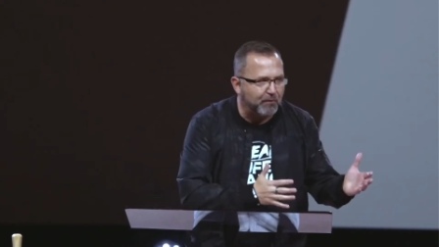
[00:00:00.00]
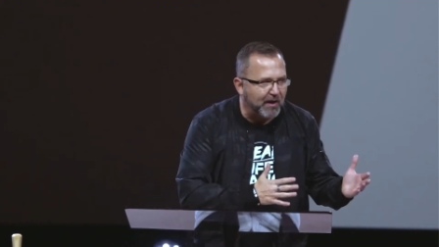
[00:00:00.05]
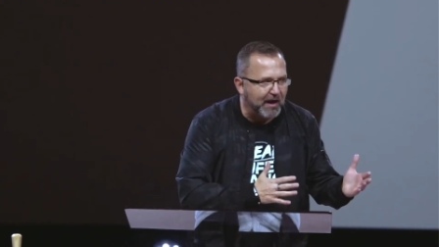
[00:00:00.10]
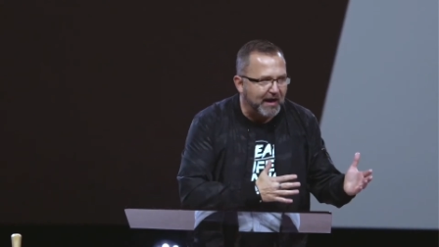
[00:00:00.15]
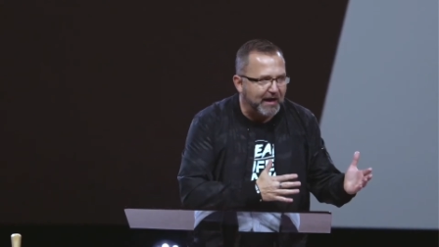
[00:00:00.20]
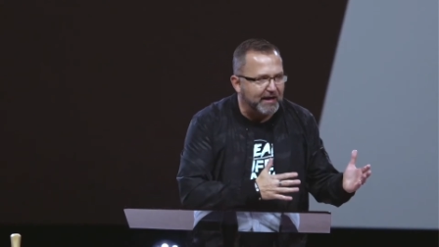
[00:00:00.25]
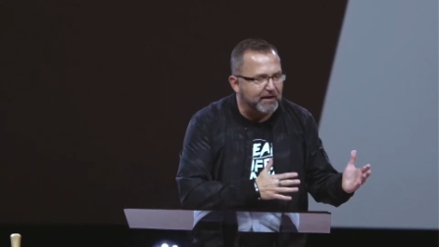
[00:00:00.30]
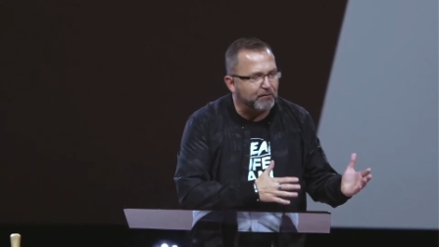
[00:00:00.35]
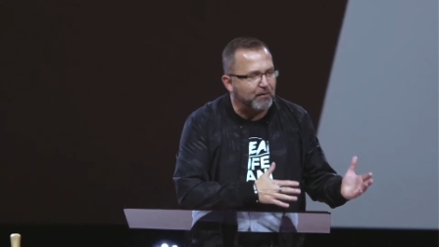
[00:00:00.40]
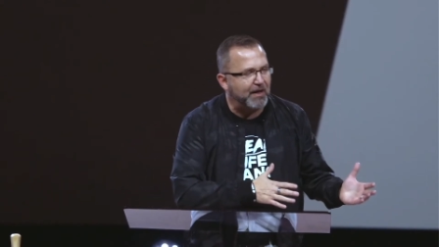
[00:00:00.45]

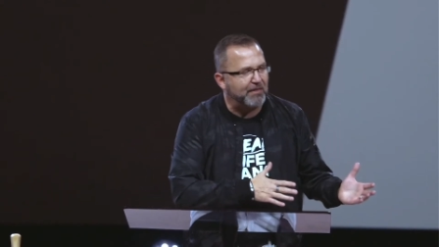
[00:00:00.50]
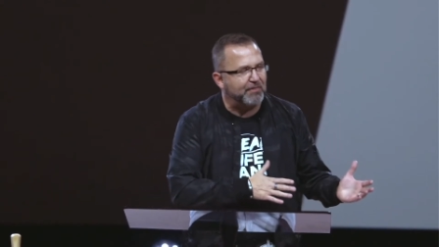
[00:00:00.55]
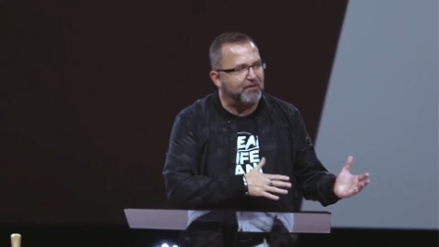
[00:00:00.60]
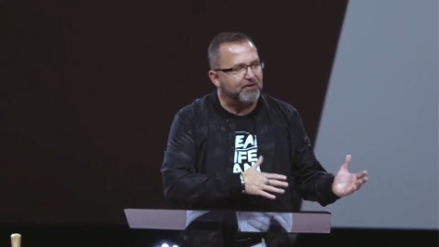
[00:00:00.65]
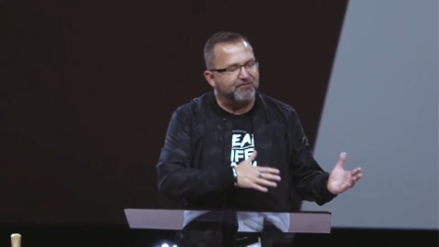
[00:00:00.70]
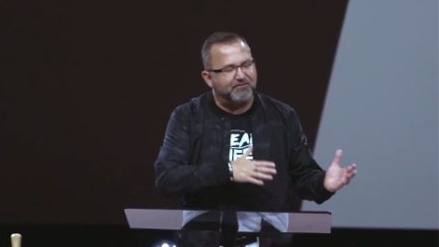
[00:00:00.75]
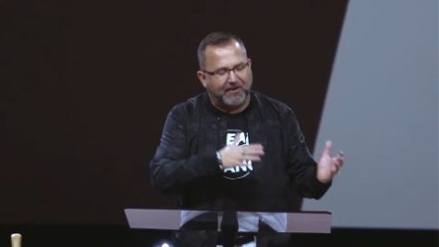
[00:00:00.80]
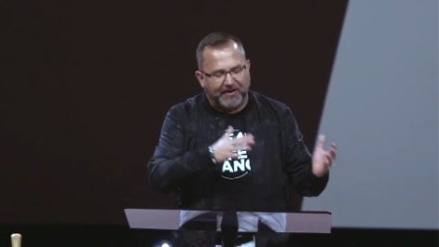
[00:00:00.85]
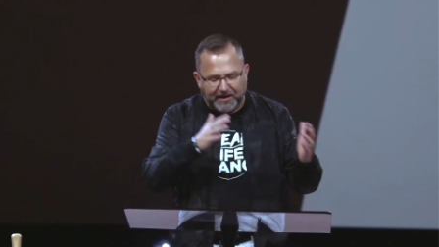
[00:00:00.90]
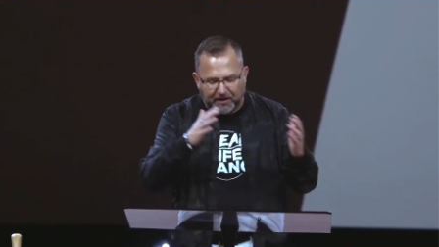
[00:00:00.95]
right rather than
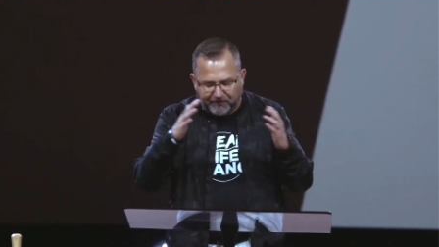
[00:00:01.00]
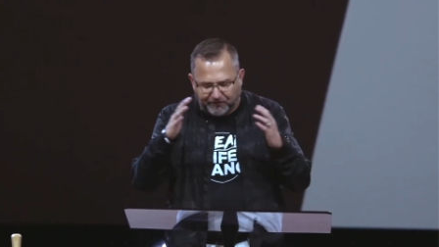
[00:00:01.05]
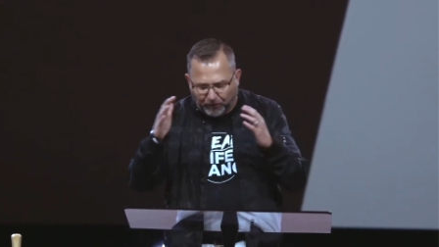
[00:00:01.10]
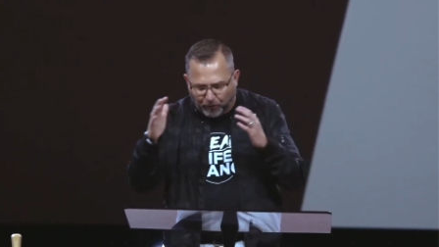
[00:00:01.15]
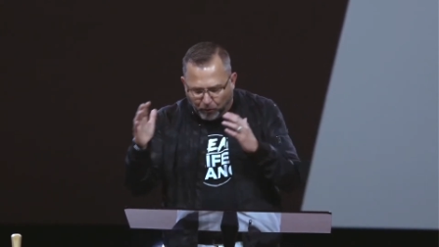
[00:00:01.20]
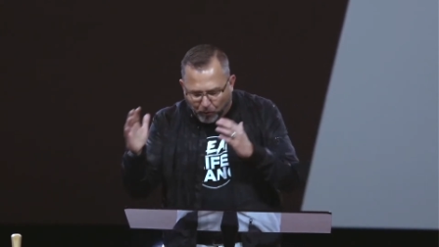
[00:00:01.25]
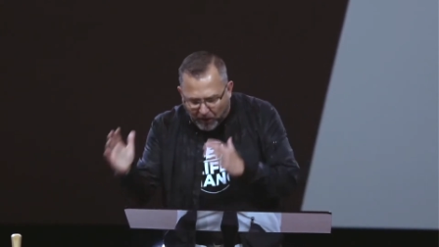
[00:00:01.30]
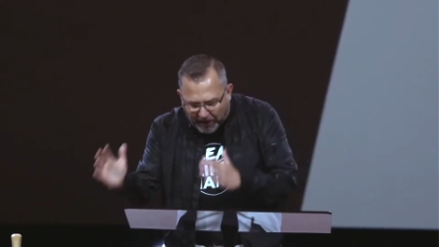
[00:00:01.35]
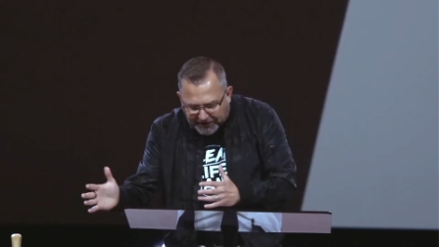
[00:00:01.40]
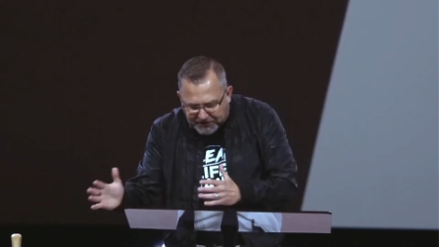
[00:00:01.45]
fighting for
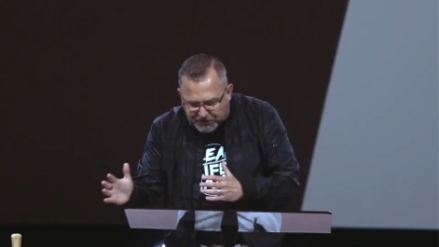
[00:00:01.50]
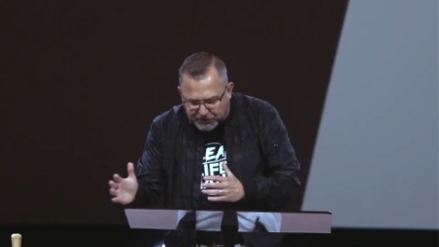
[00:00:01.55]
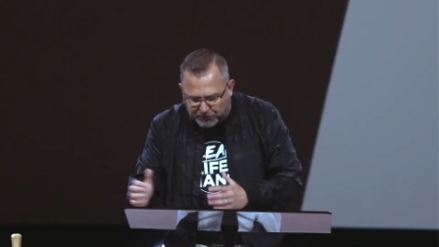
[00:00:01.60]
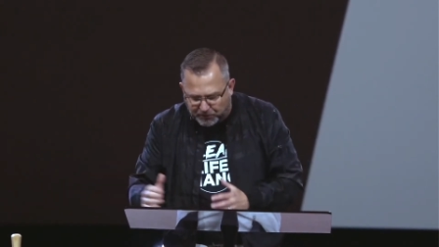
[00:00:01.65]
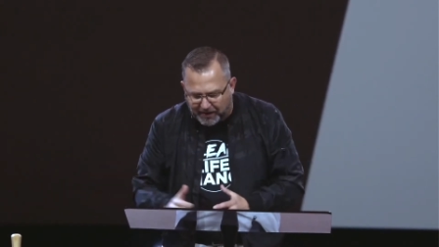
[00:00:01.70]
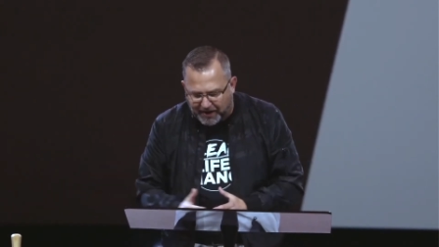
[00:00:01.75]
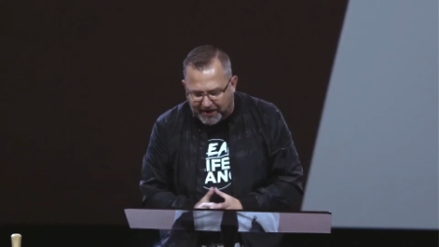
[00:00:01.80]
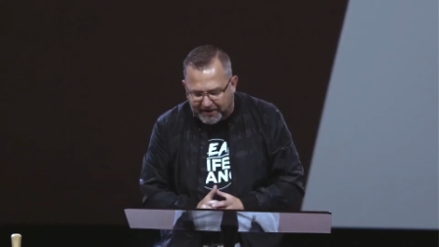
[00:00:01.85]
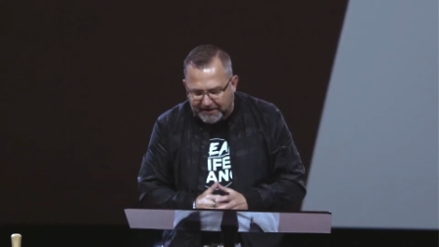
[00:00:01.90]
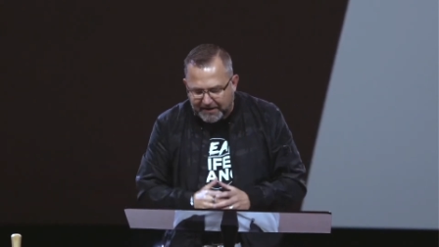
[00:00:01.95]
what's
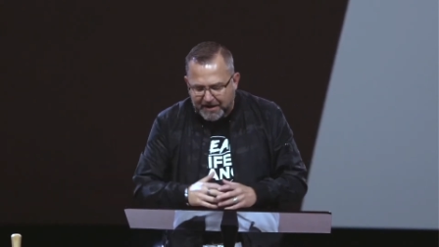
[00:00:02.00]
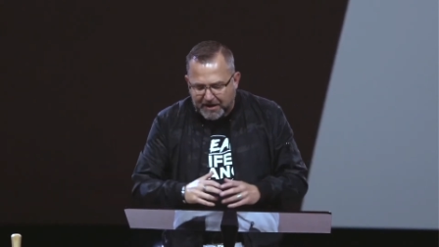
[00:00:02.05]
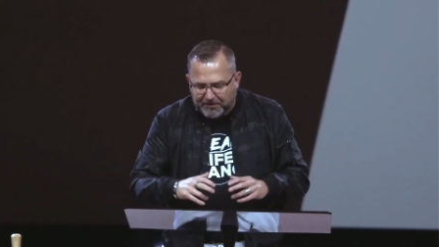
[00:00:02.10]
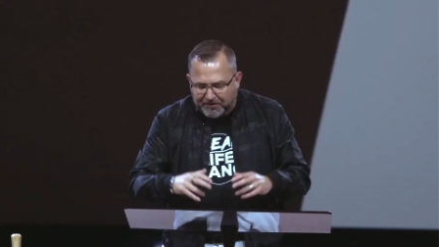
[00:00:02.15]
right,